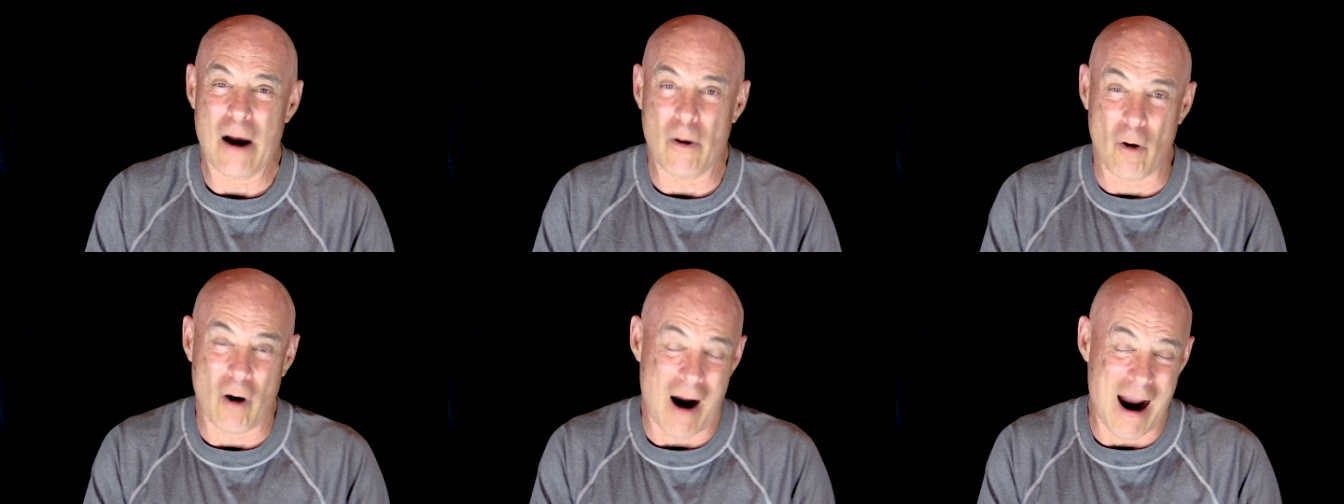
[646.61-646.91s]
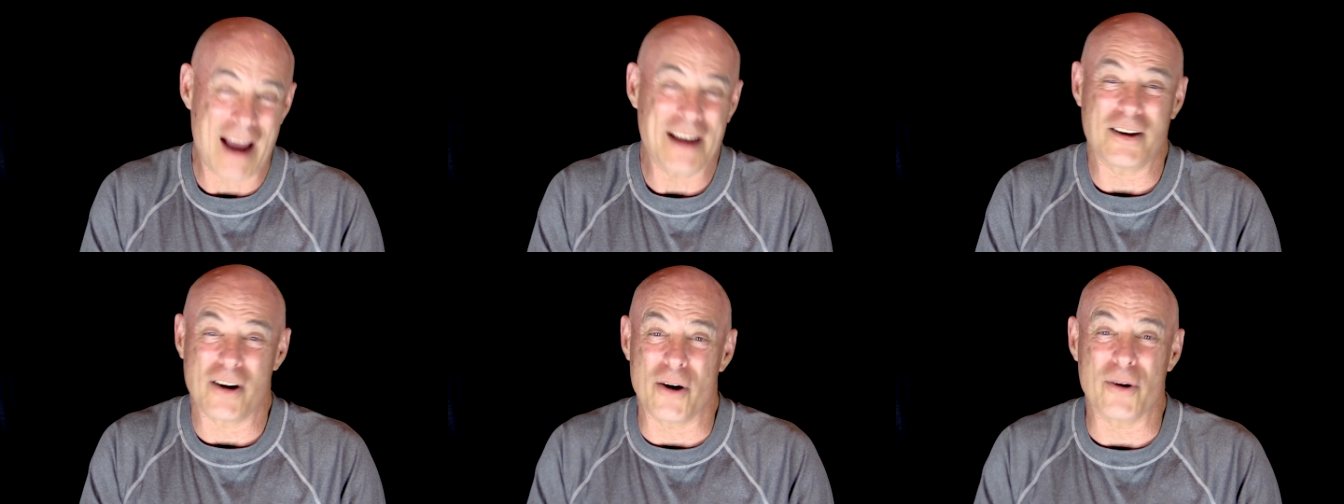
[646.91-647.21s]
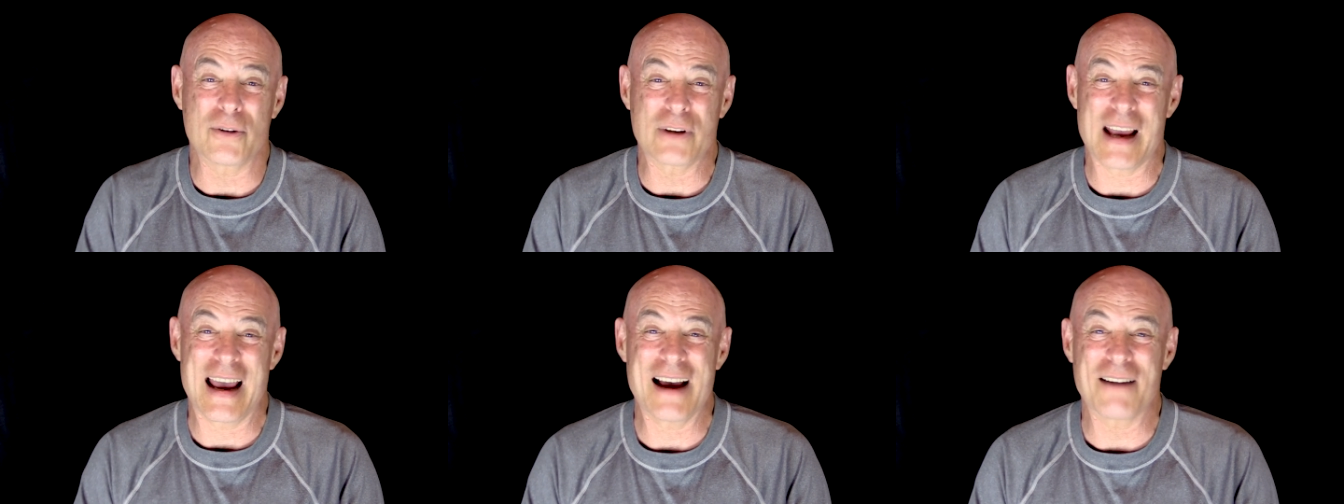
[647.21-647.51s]
or I
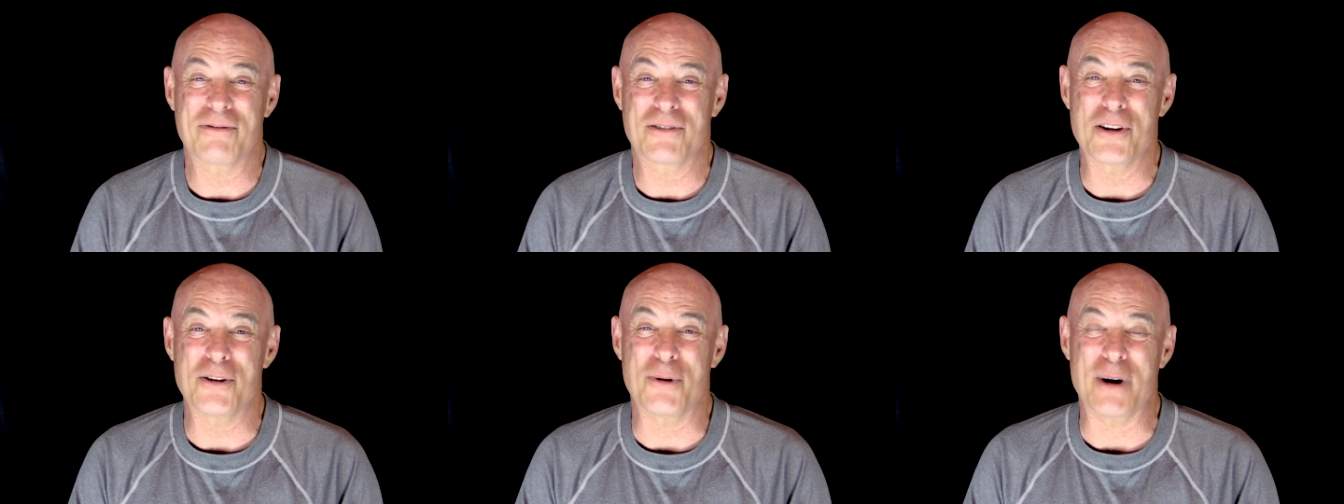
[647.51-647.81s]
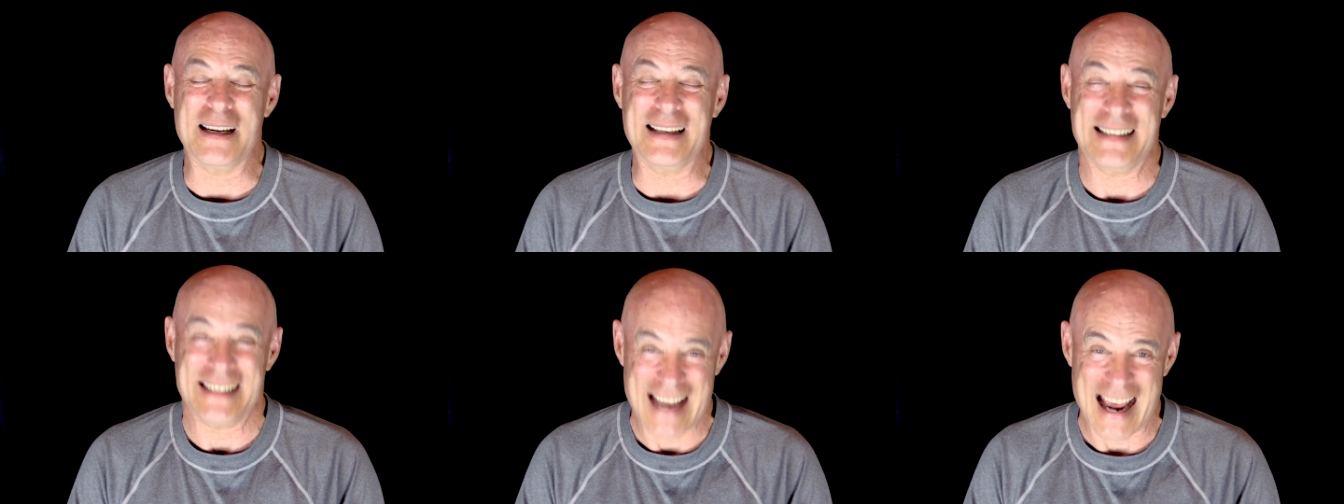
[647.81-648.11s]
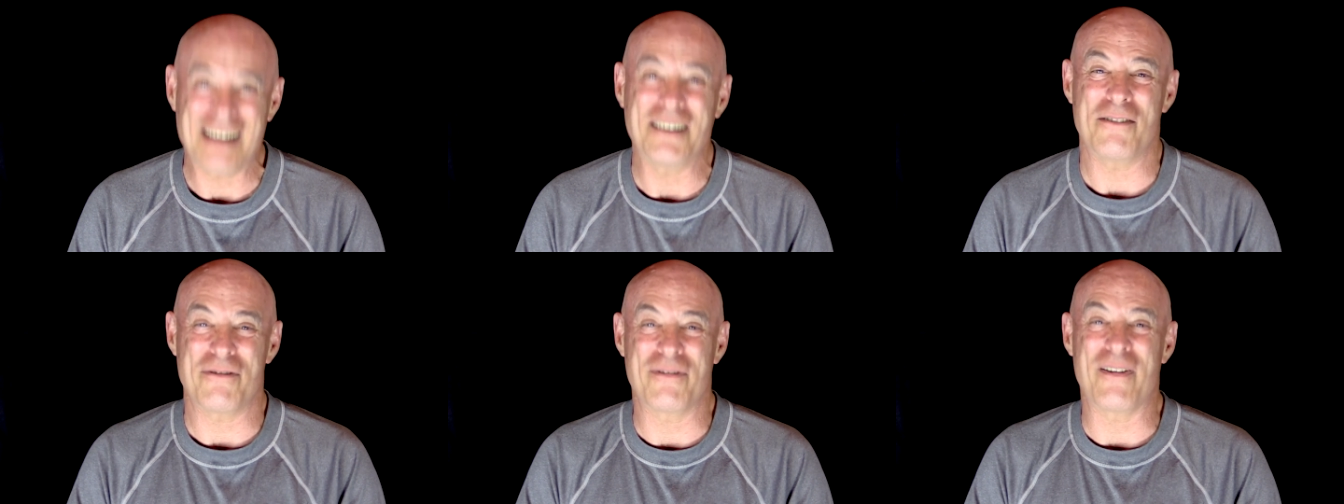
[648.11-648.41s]
don't have to
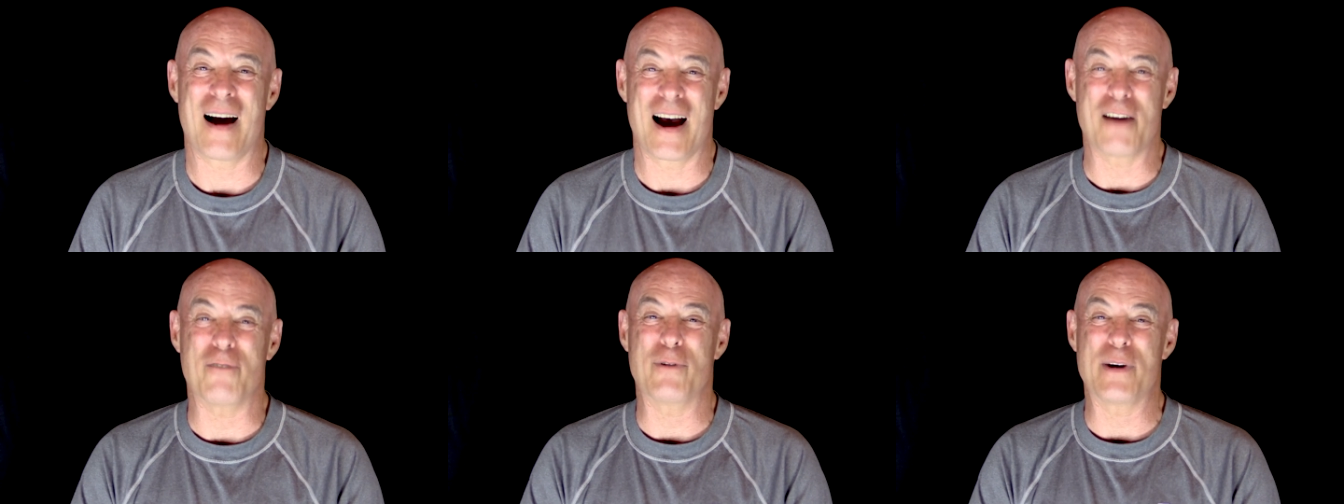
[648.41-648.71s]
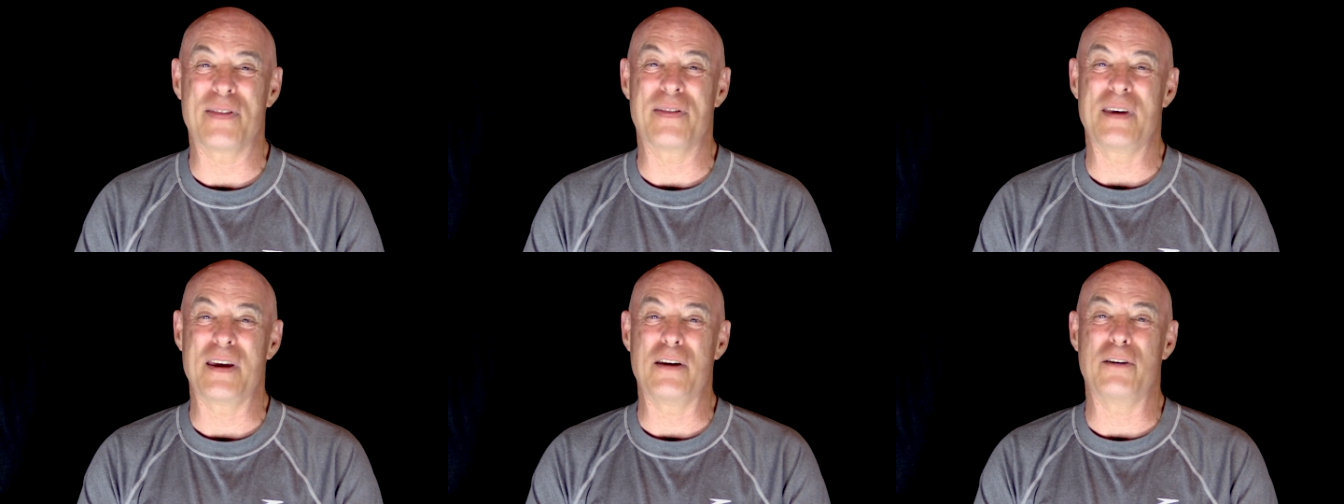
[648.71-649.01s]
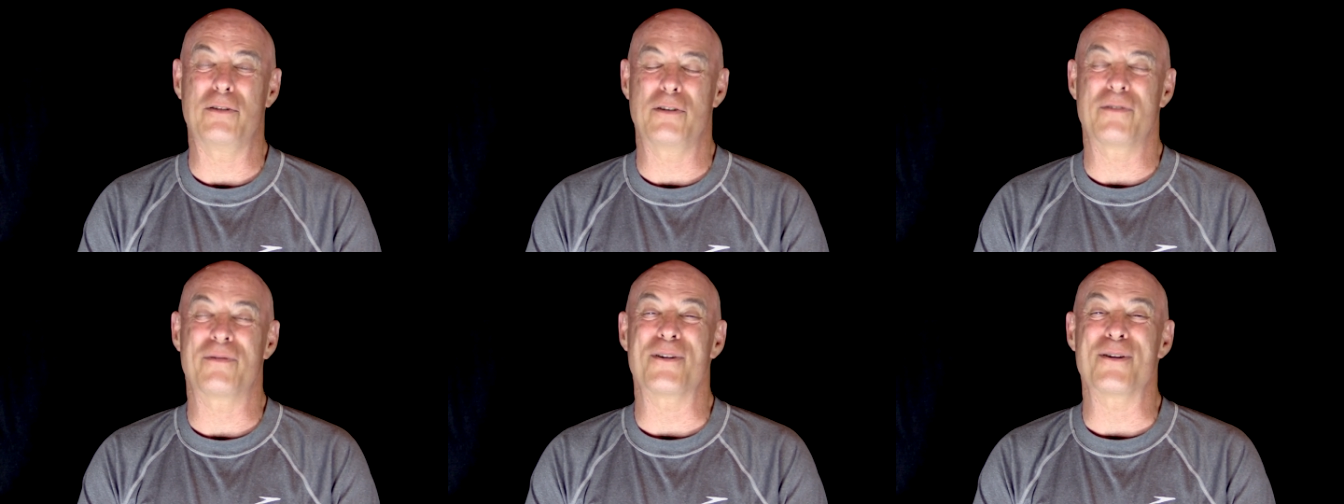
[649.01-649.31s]
identify with the
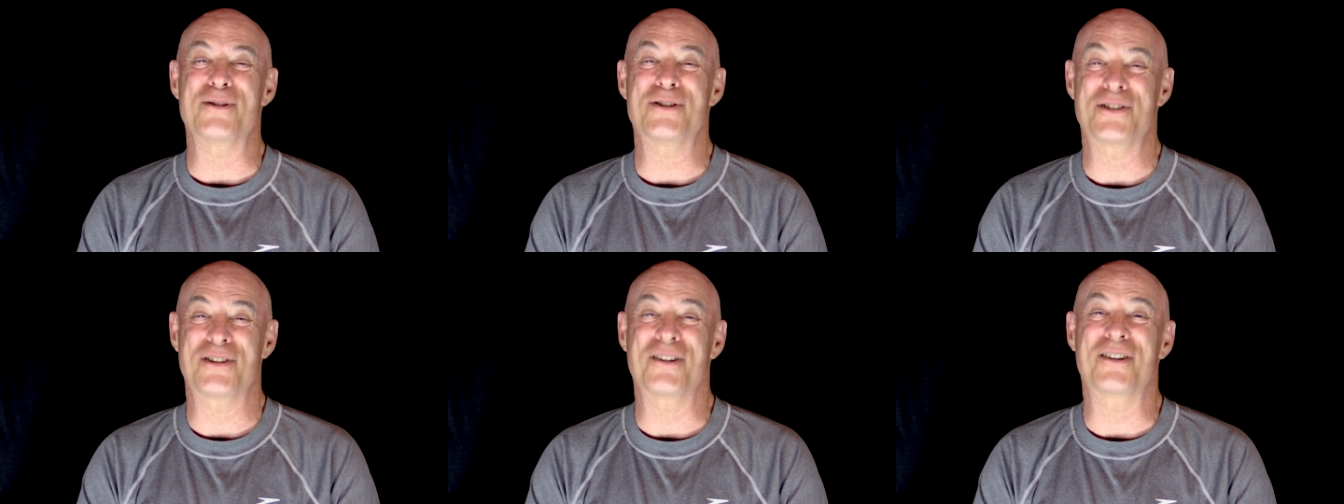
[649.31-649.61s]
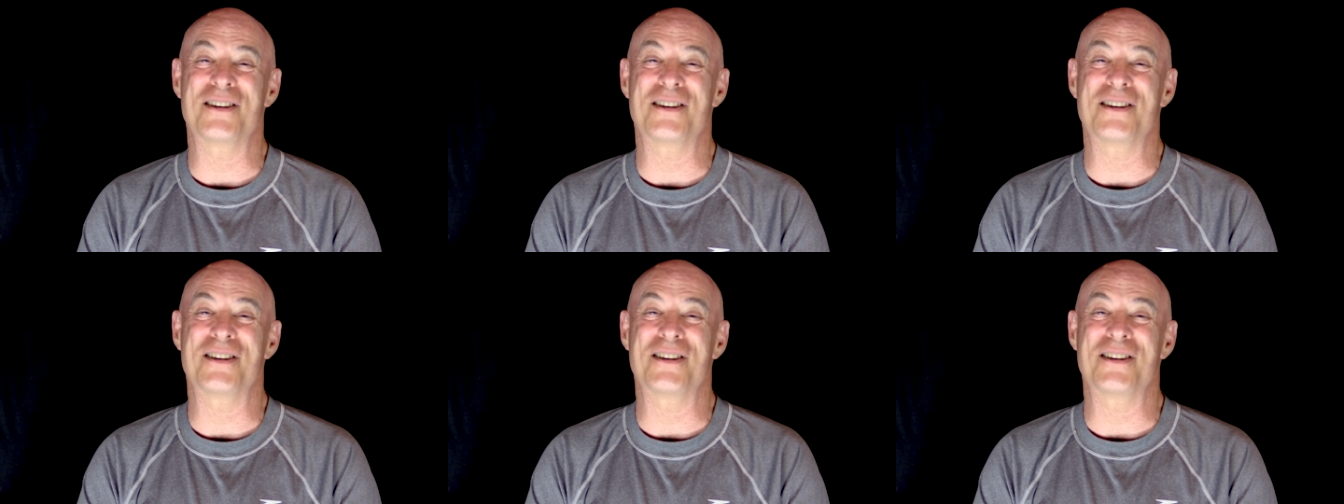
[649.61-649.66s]
universe